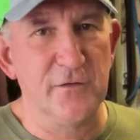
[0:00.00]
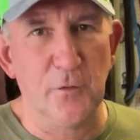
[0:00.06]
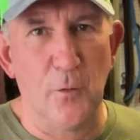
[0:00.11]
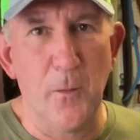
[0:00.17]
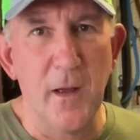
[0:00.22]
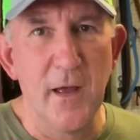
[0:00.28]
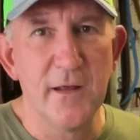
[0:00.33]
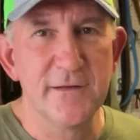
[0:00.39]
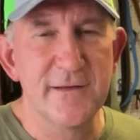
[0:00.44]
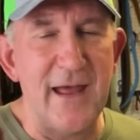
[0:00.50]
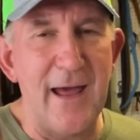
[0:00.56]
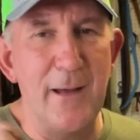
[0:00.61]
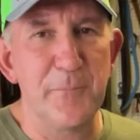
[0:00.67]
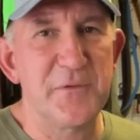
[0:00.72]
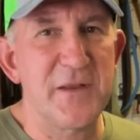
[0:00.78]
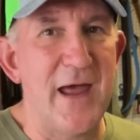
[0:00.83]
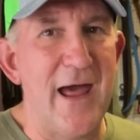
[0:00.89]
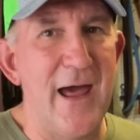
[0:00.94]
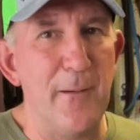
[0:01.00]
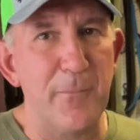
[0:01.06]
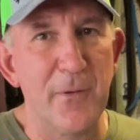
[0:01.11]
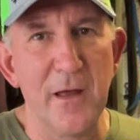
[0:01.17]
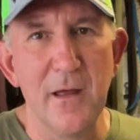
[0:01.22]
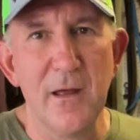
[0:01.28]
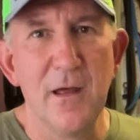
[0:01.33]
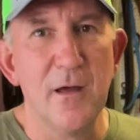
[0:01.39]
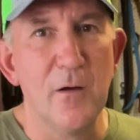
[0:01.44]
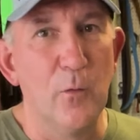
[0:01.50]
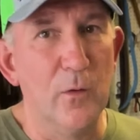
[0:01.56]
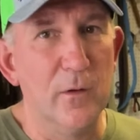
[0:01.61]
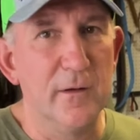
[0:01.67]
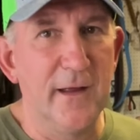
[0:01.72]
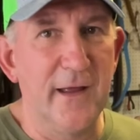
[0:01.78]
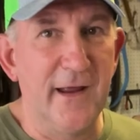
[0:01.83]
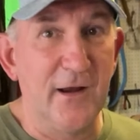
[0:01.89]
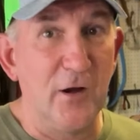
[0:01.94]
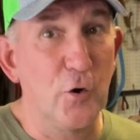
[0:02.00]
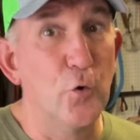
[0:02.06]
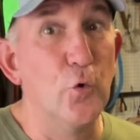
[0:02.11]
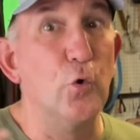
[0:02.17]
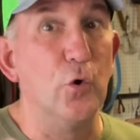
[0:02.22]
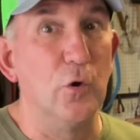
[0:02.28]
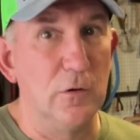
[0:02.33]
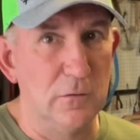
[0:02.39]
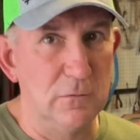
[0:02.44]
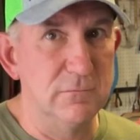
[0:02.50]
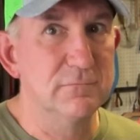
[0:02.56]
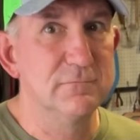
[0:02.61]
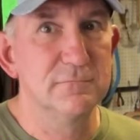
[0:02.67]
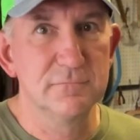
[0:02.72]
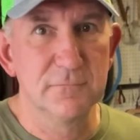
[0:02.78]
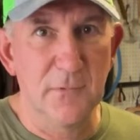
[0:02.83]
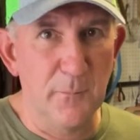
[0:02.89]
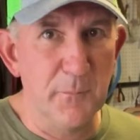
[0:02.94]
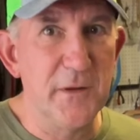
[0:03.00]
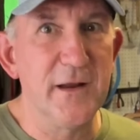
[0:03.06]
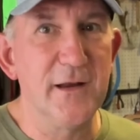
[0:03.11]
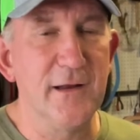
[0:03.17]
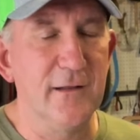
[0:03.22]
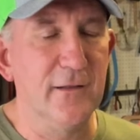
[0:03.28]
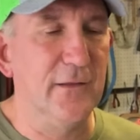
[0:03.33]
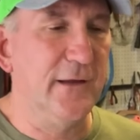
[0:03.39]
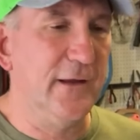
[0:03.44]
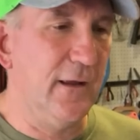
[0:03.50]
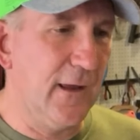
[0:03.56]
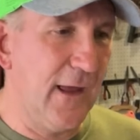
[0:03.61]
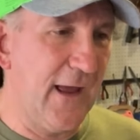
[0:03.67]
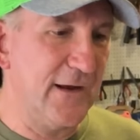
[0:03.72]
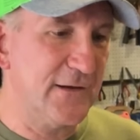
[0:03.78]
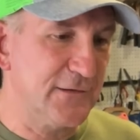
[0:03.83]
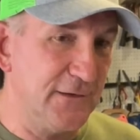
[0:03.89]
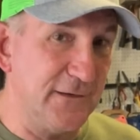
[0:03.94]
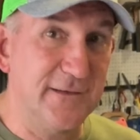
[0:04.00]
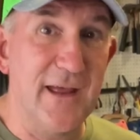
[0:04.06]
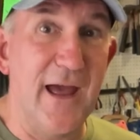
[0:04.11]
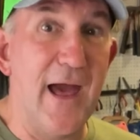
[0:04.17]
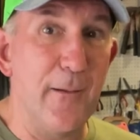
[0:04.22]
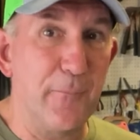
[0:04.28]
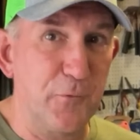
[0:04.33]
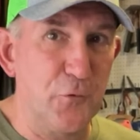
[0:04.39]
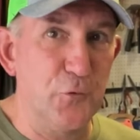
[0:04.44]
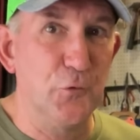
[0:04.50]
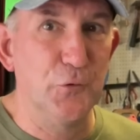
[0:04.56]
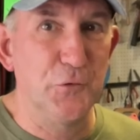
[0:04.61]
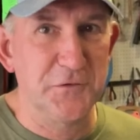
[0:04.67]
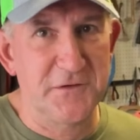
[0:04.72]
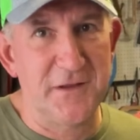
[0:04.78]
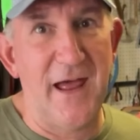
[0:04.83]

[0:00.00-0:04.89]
So tap, tap, and cool immediately. Actually tap, cool.